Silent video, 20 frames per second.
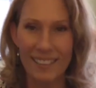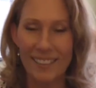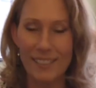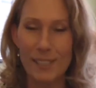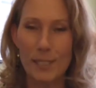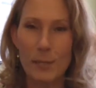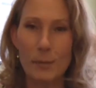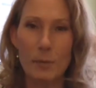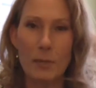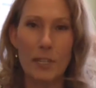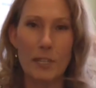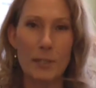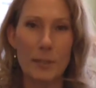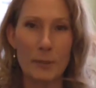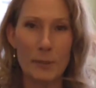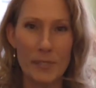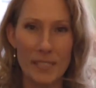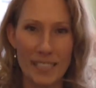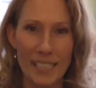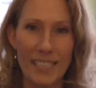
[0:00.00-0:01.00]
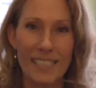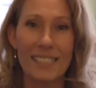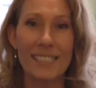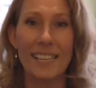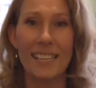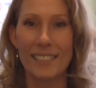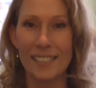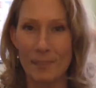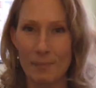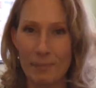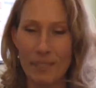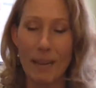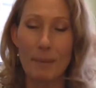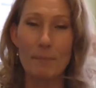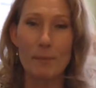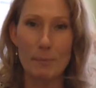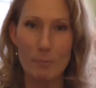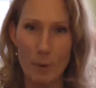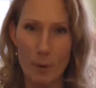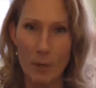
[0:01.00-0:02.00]
This is one of those things that
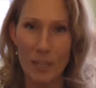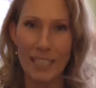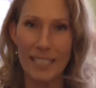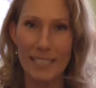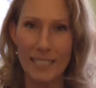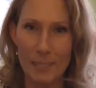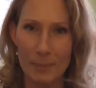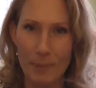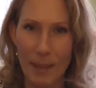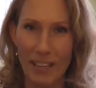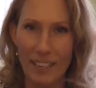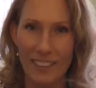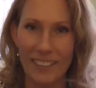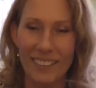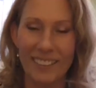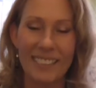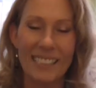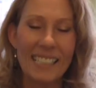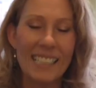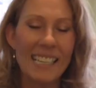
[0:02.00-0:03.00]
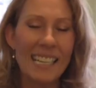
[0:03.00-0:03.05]
sometimes more is better.